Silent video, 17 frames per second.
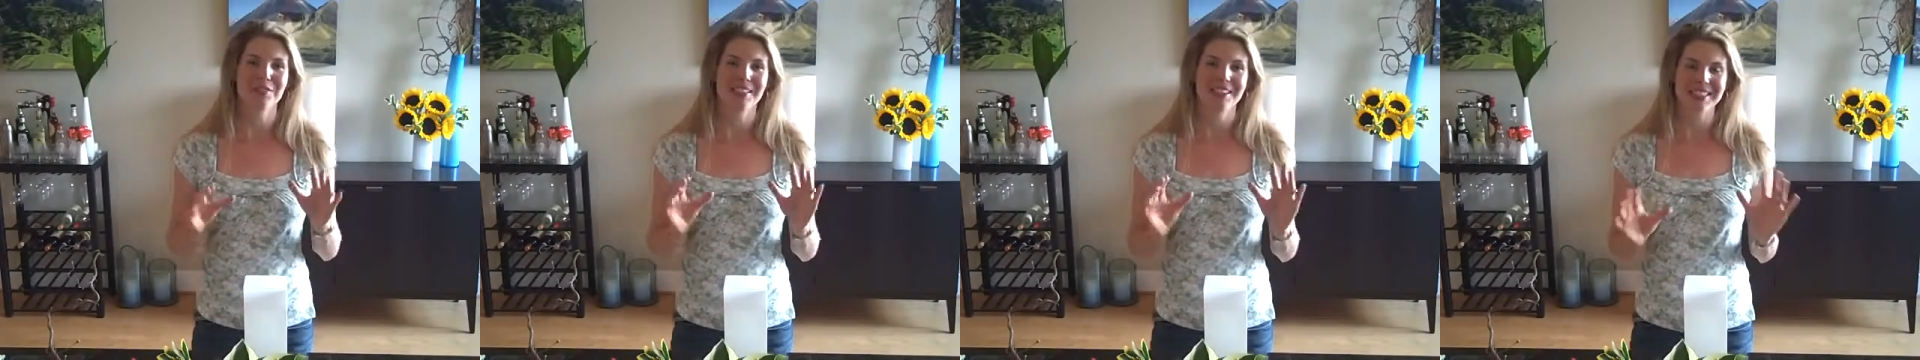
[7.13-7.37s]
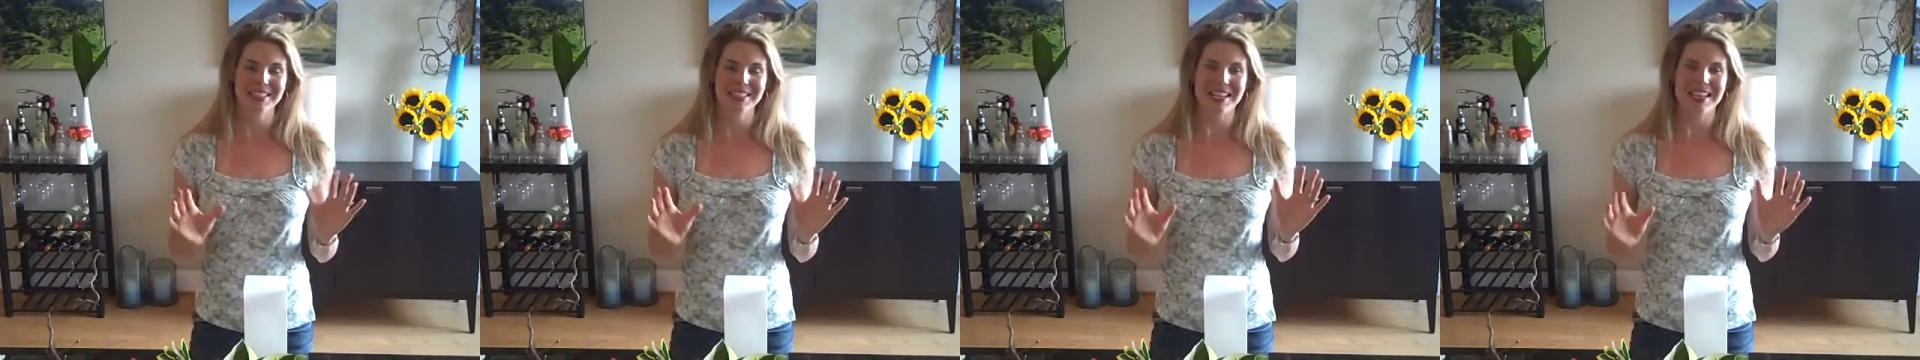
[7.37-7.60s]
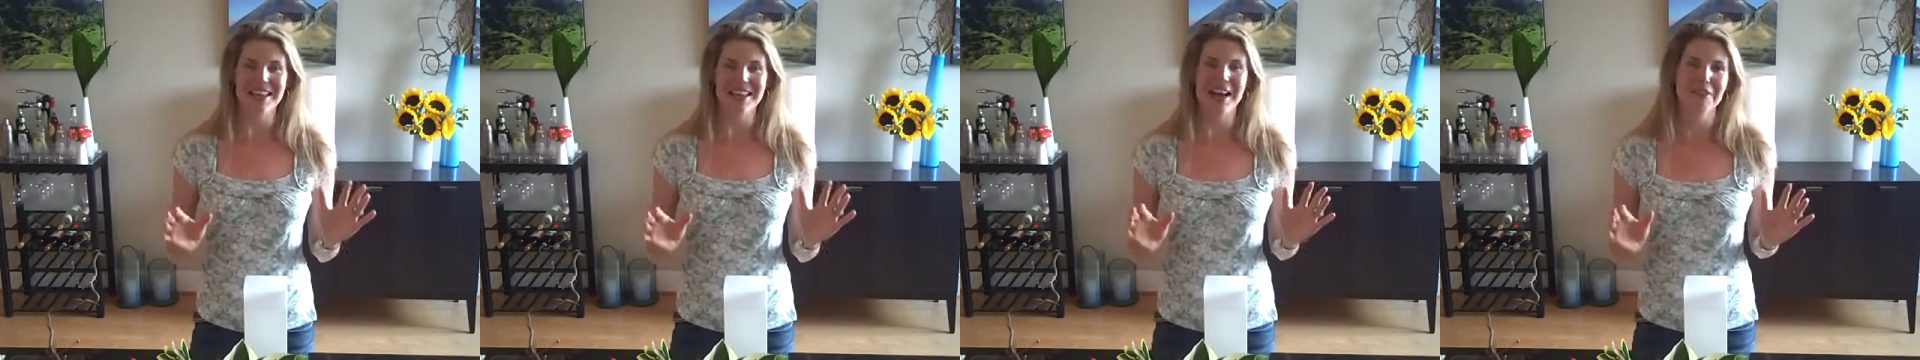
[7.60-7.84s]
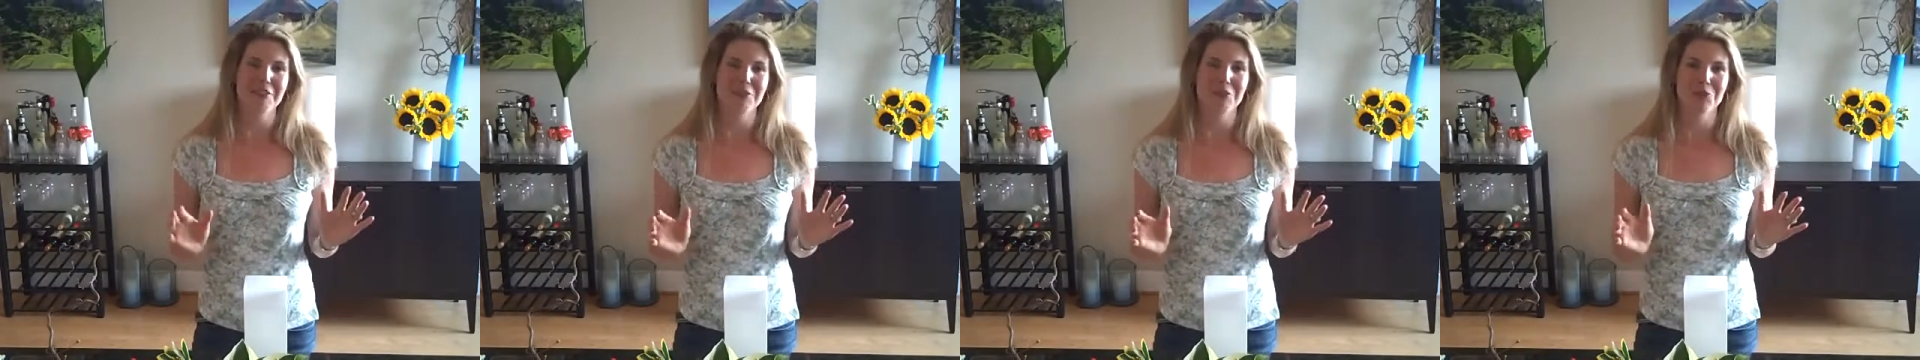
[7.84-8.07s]
things I
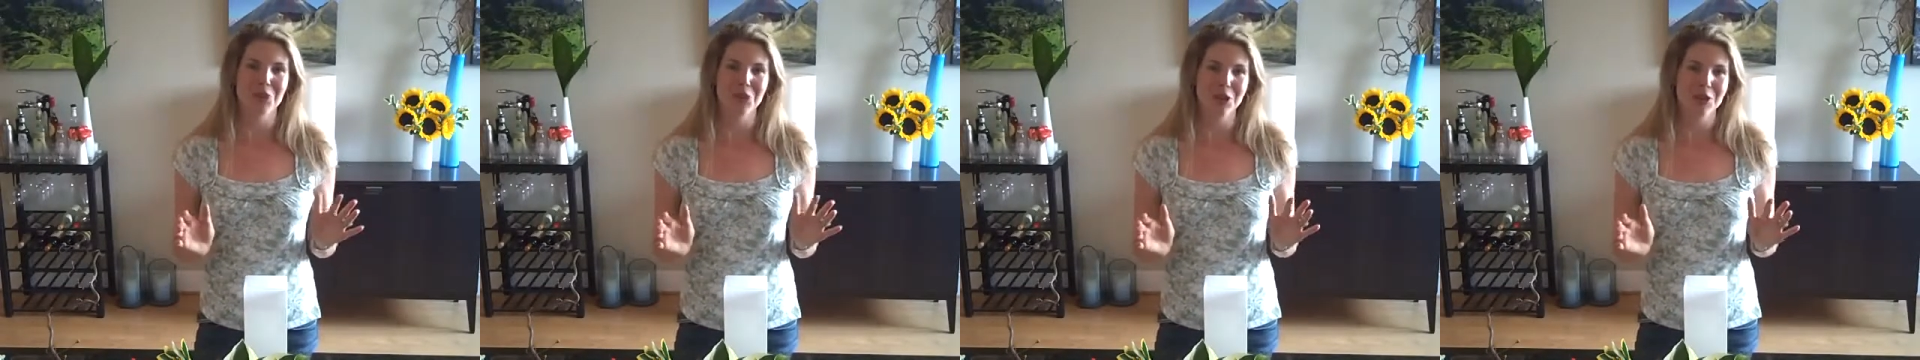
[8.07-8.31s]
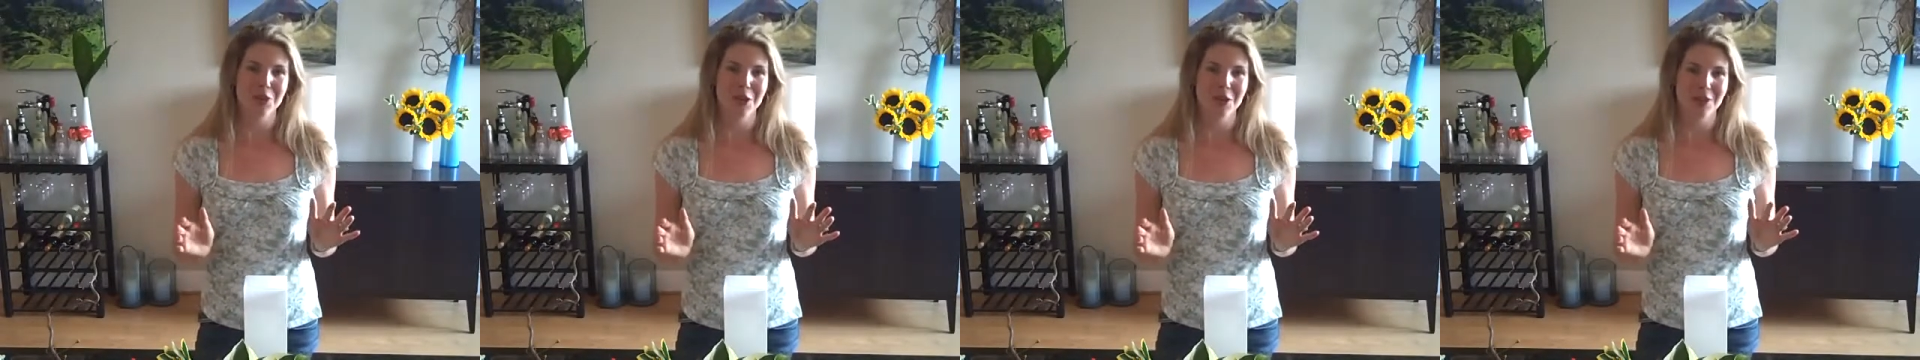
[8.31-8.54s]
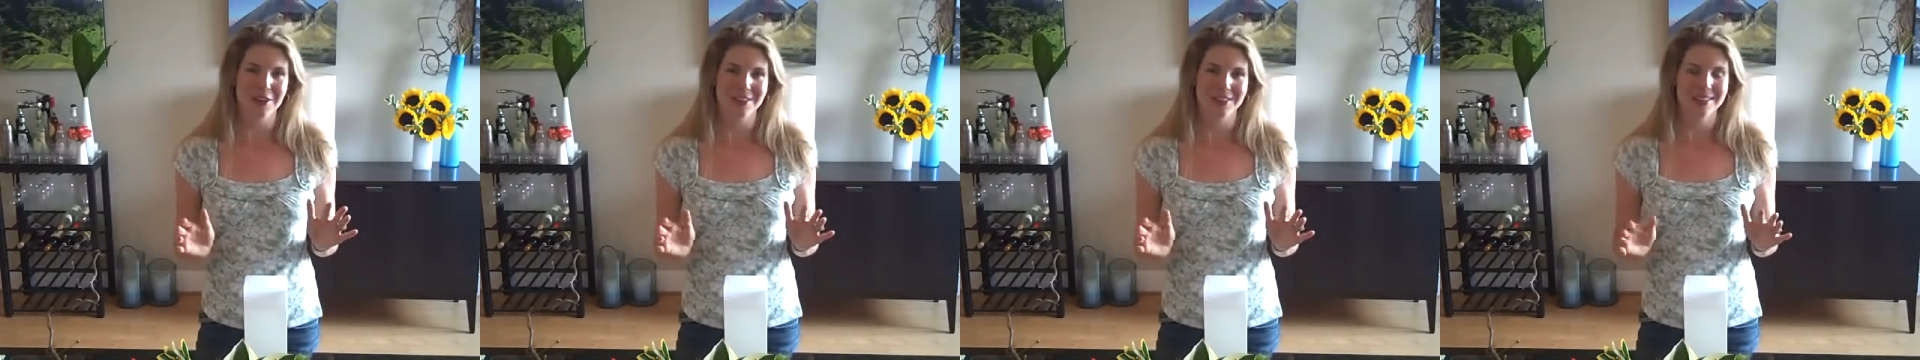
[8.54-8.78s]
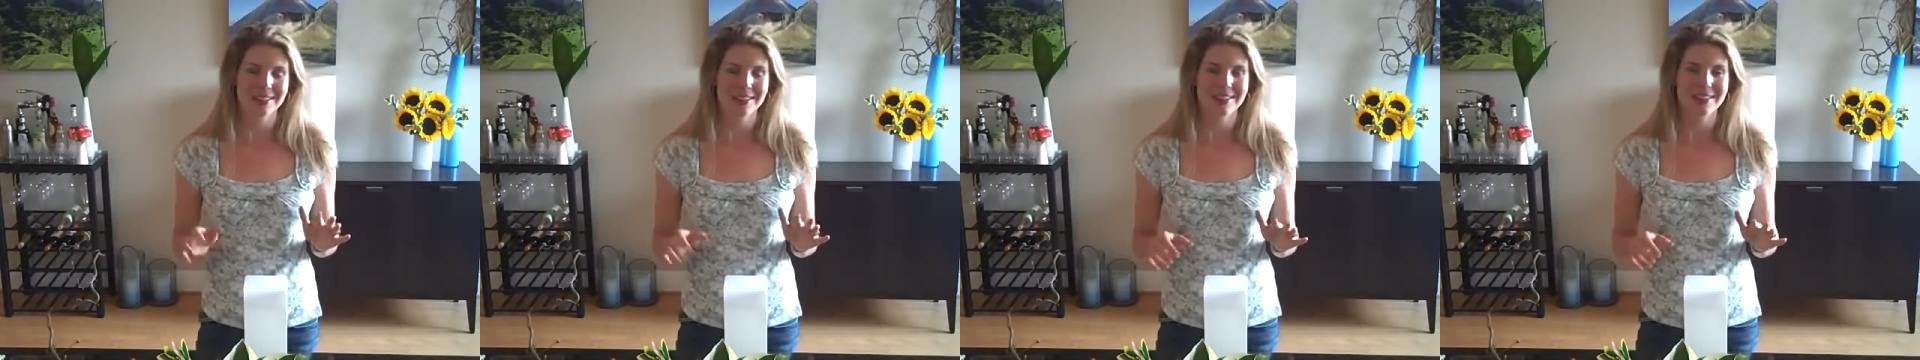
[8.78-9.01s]
got from Woolham
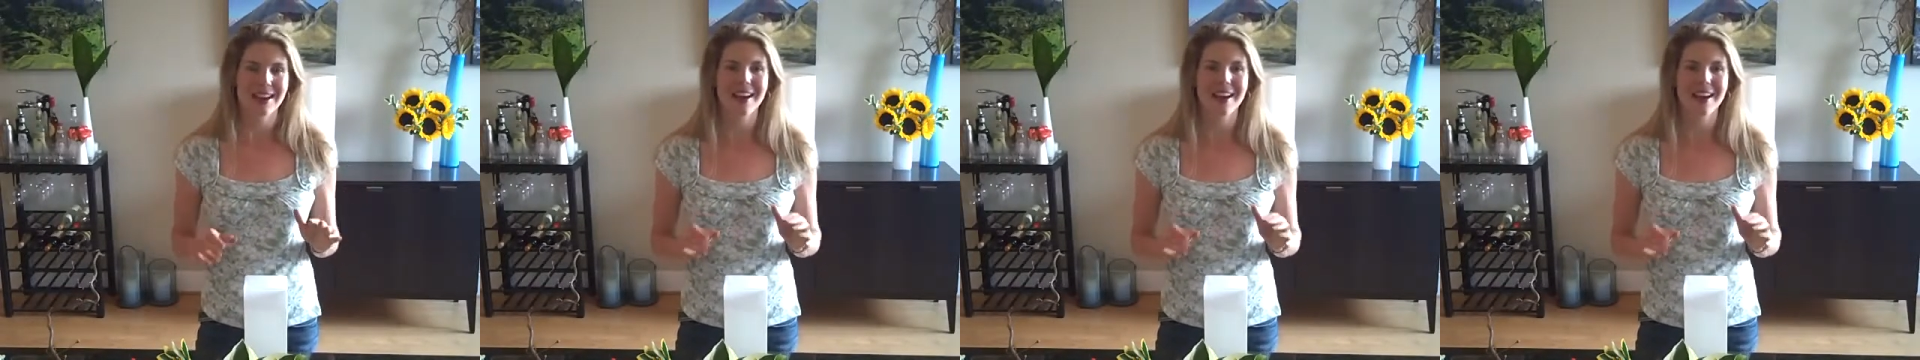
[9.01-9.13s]
Gardens.